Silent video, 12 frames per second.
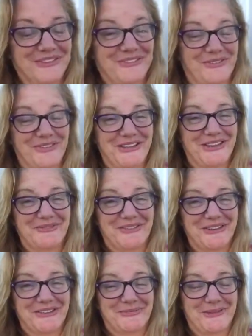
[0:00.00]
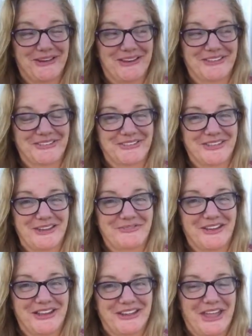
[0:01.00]
Totally different experience. Isn't that
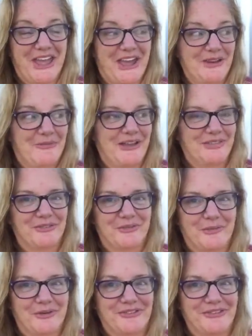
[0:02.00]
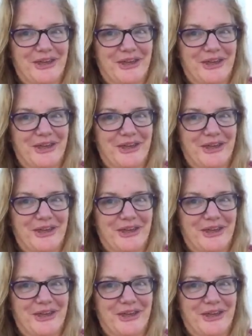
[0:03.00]
fun? And wait, there's one more